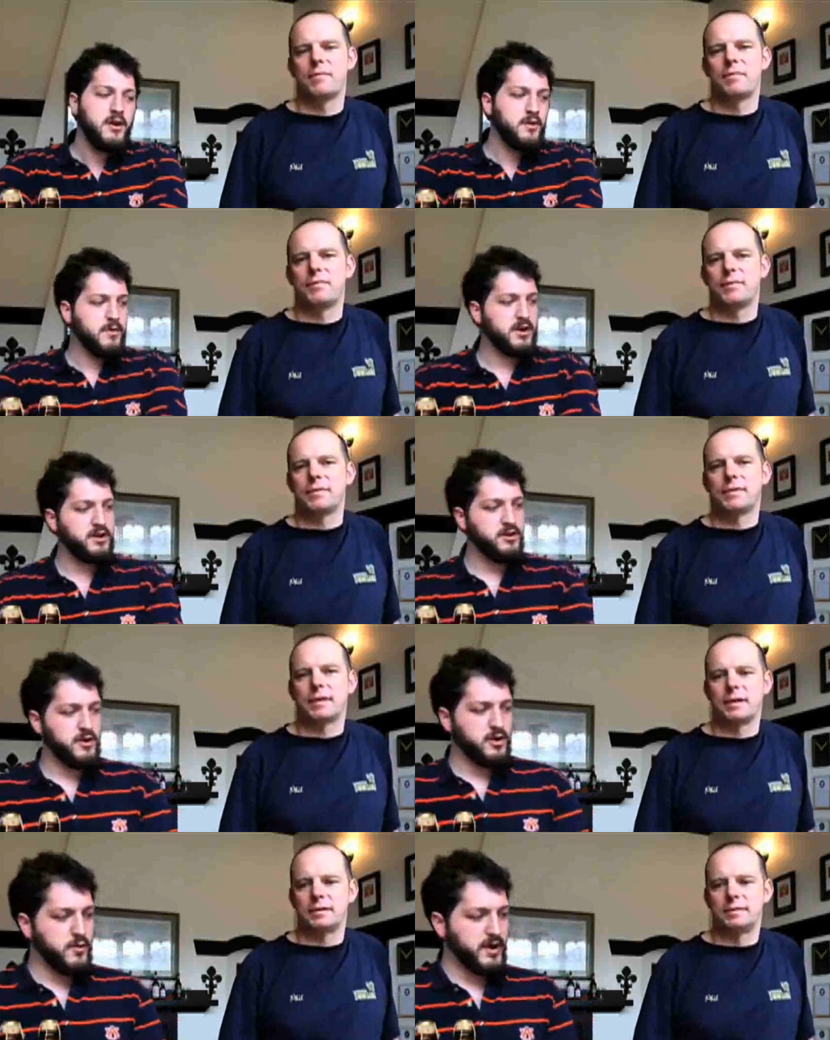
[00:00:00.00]
Speaker 1: We're going to
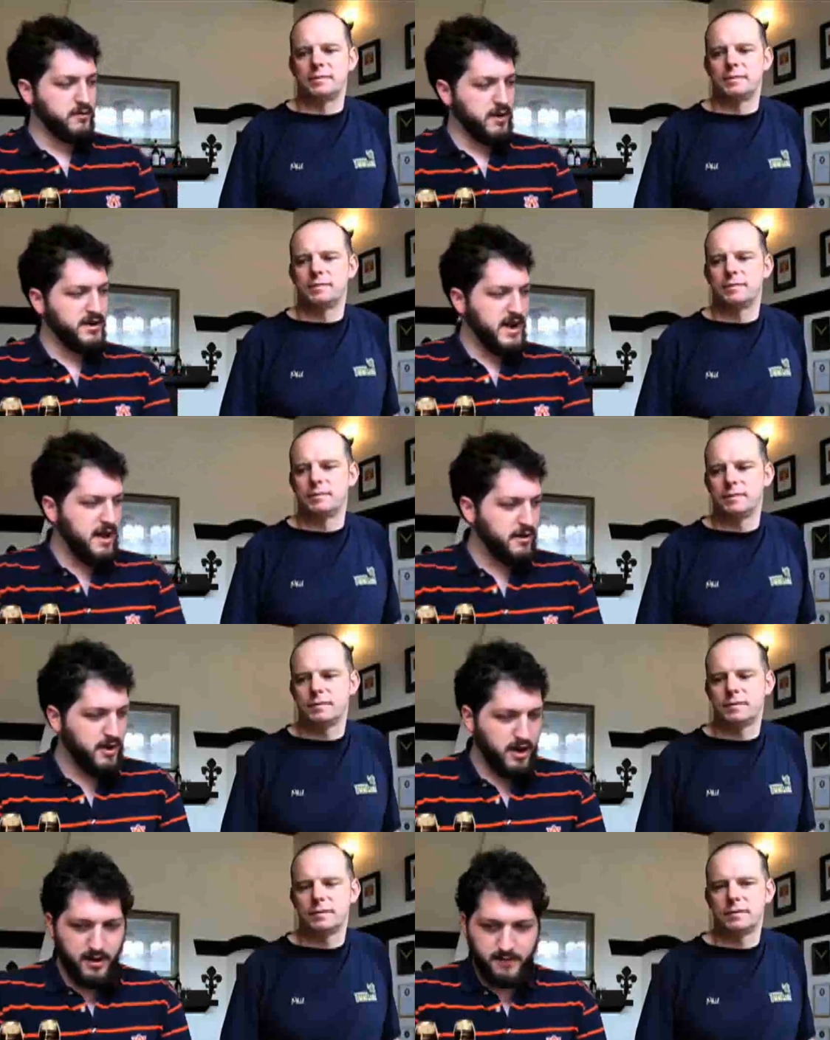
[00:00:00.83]
do a quick rundown
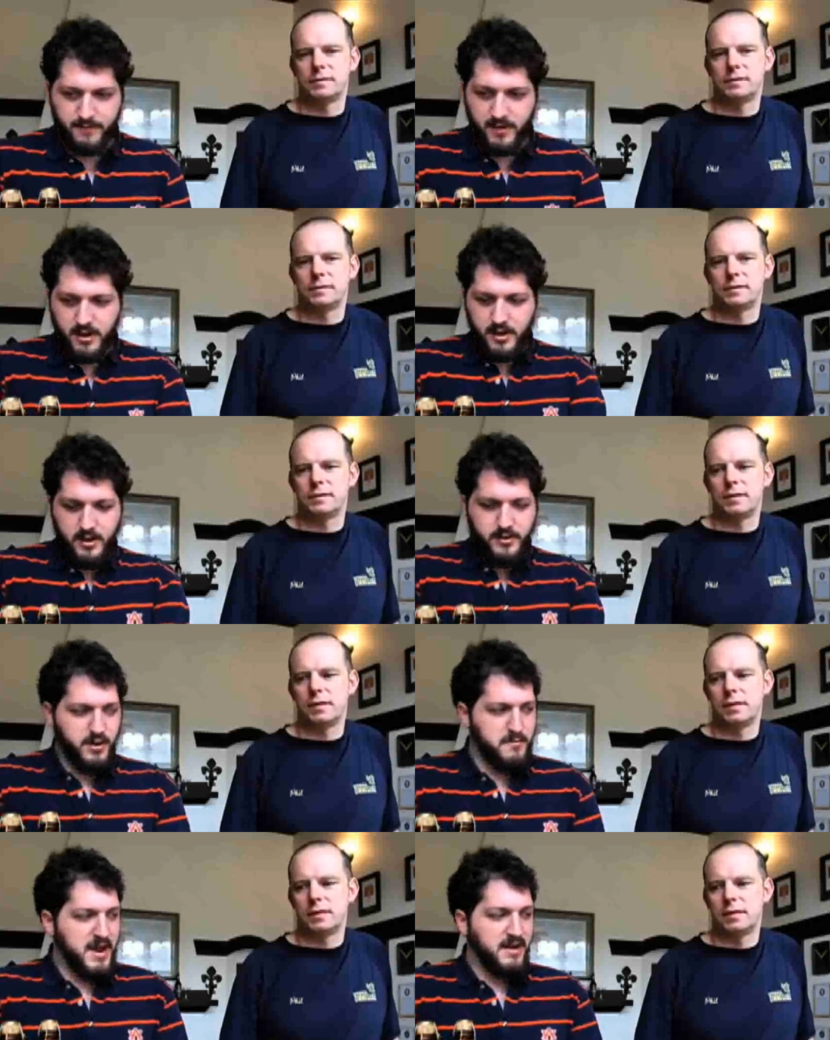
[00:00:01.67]
of
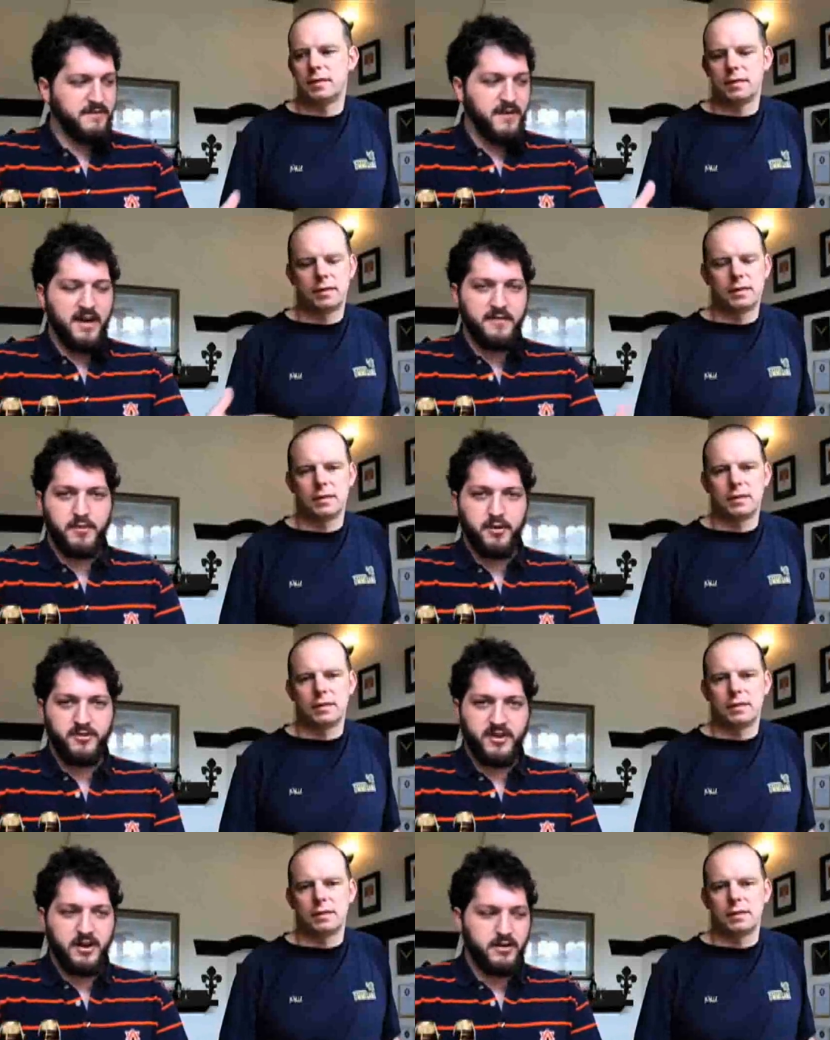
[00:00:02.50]
their main five
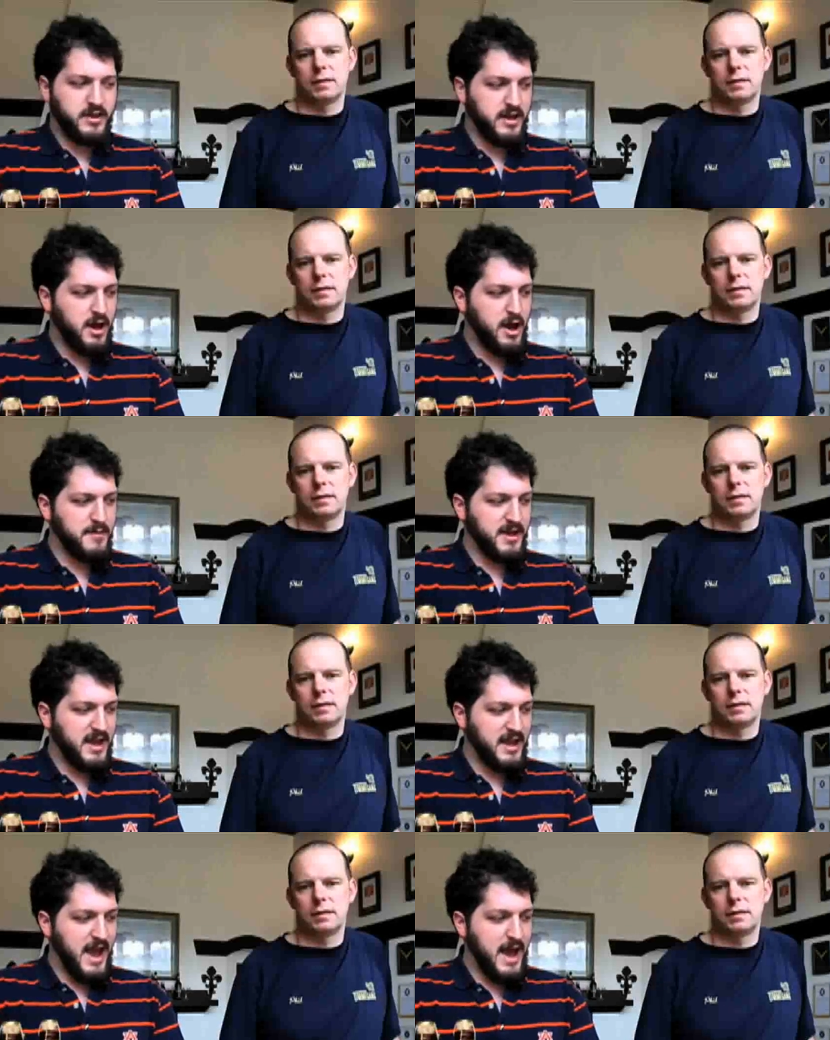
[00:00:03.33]
brews here: the
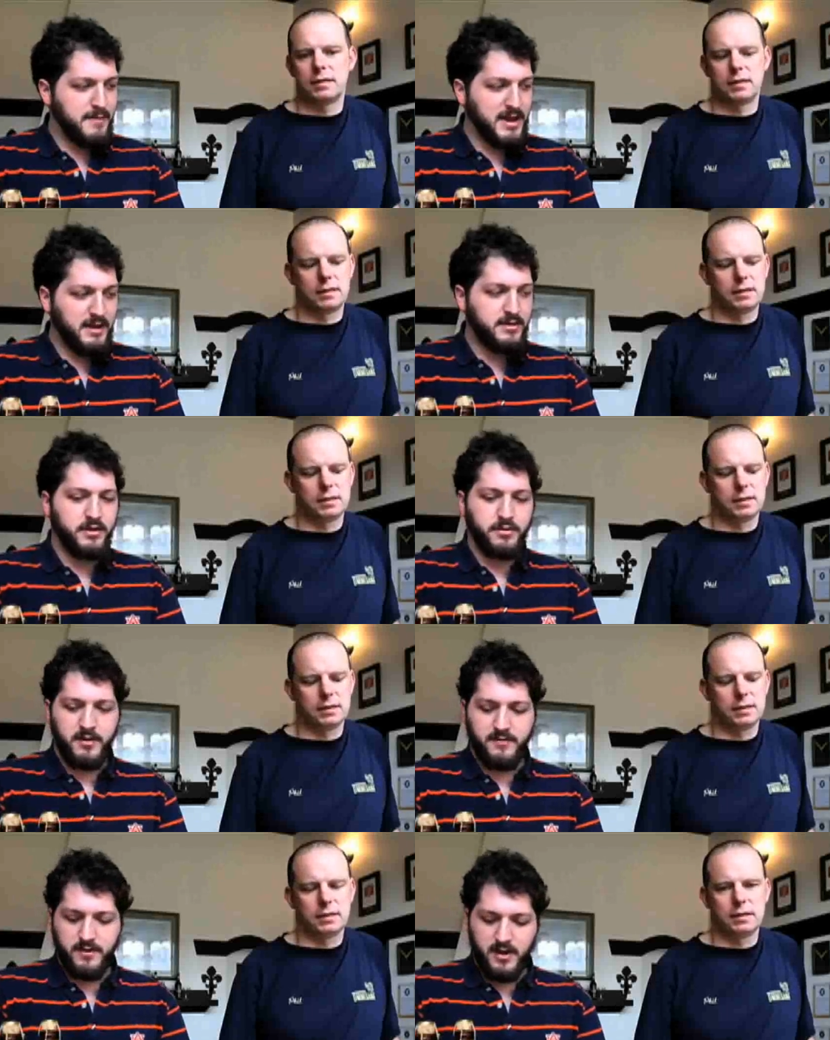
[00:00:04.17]
Ommegang Abbey, the
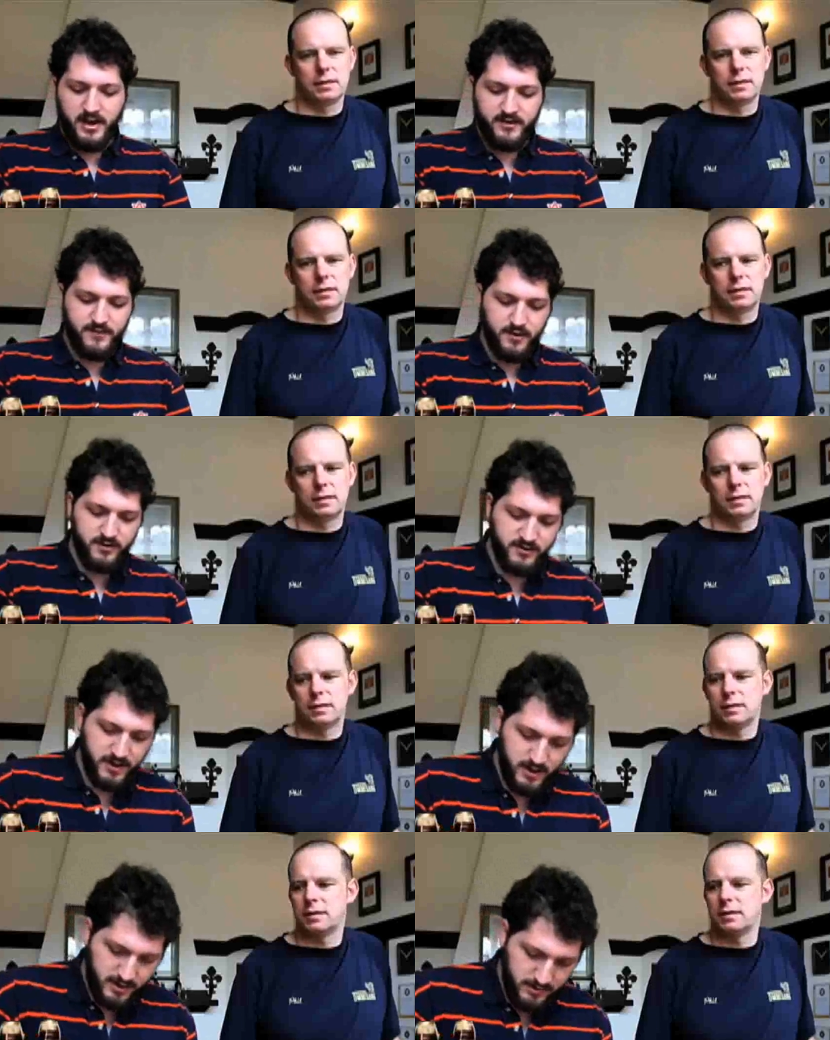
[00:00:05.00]
Three Philosophers,
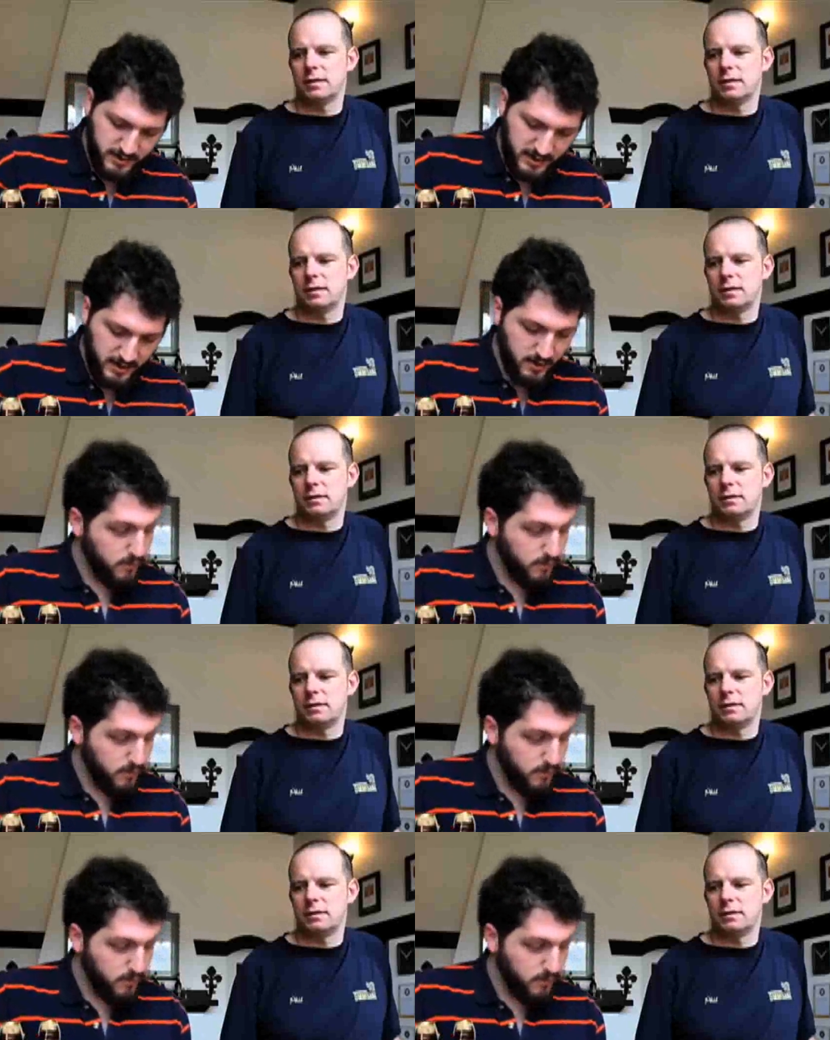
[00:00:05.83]
the